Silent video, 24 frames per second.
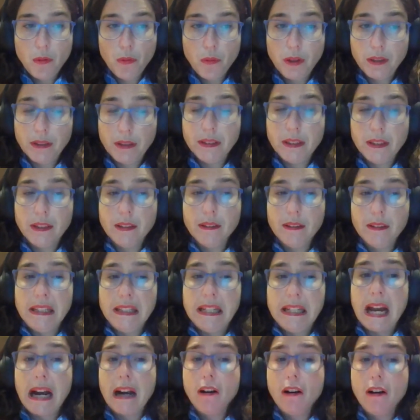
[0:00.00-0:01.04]
Well,
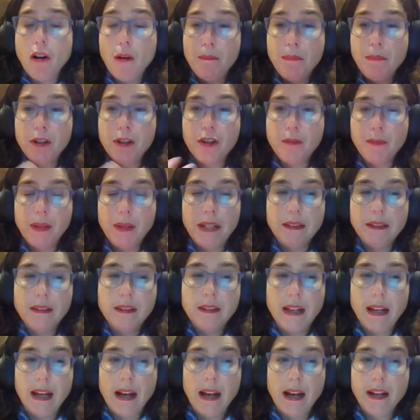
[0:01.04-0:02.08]
the
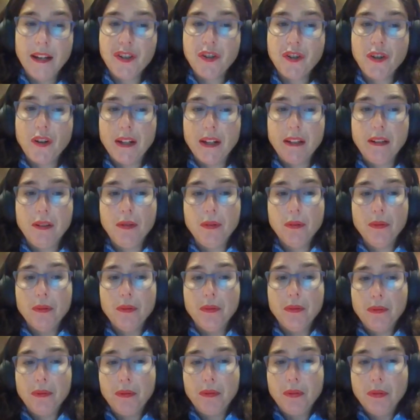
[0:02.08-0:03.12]
accomplishments I tried
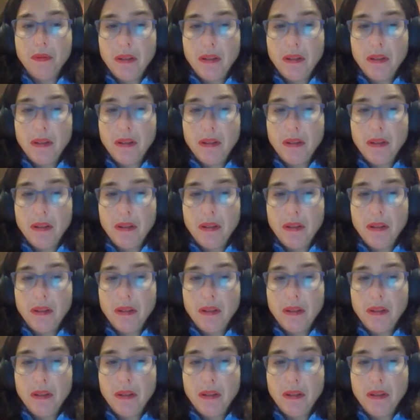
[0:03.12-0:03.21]
to